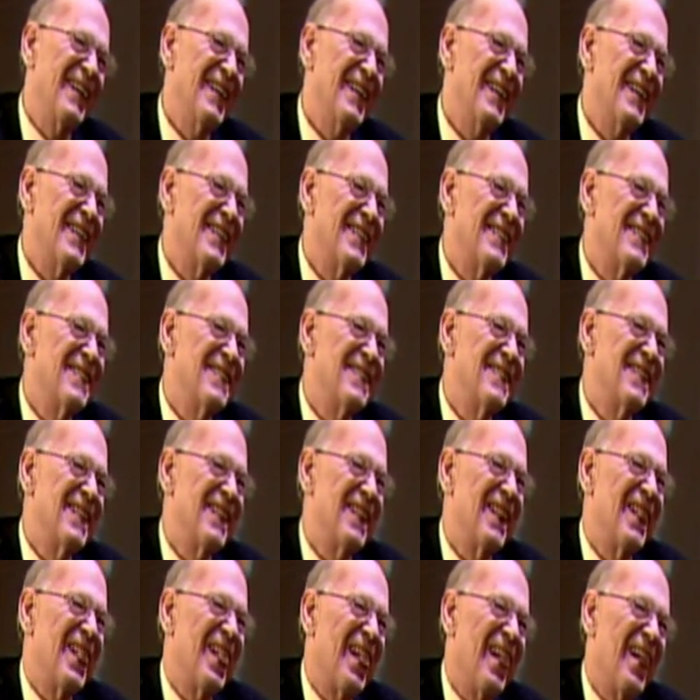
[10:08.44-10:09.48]

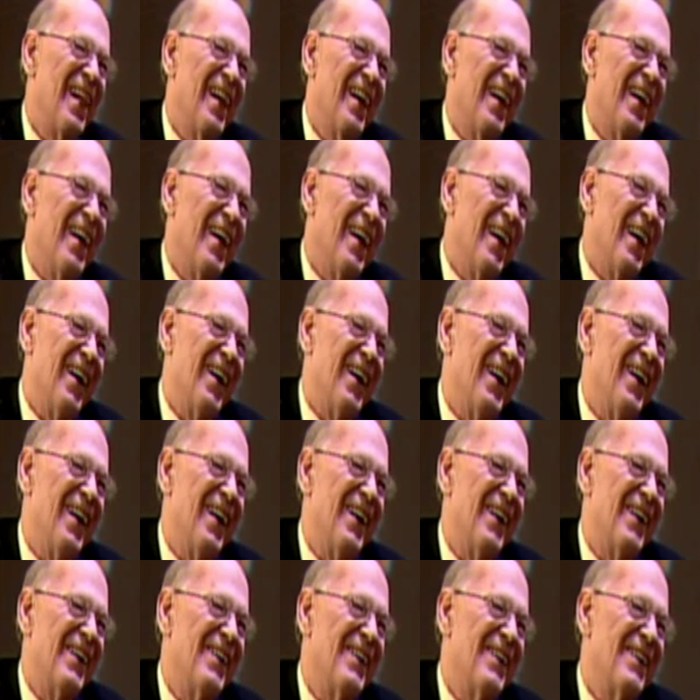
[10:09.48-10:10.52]

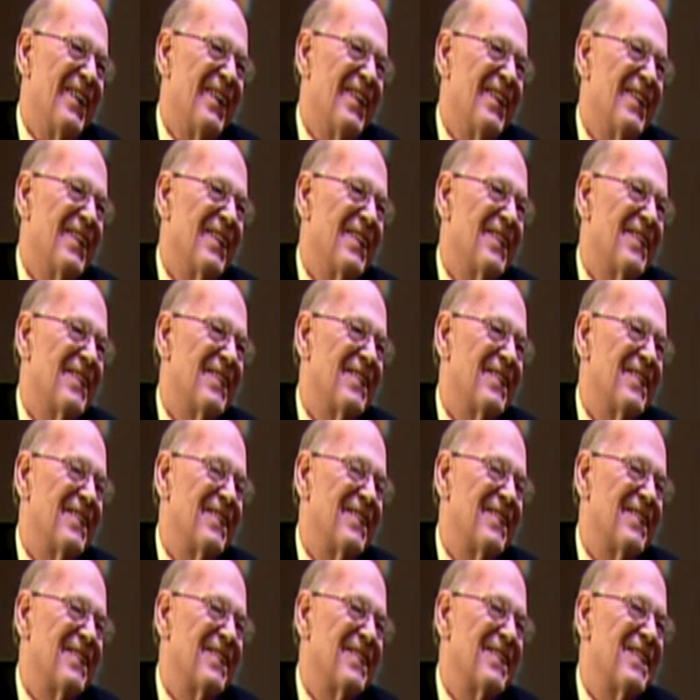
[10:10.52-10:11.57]

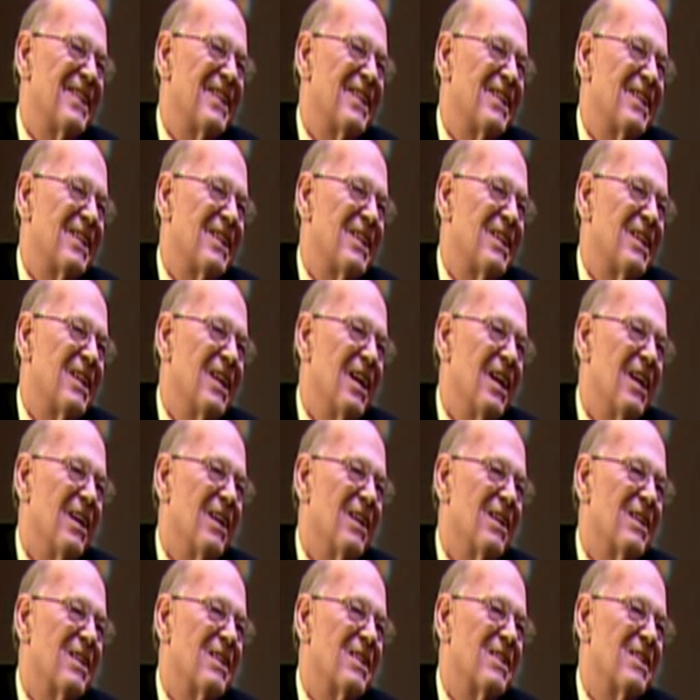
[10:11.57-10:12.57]
(not speaking)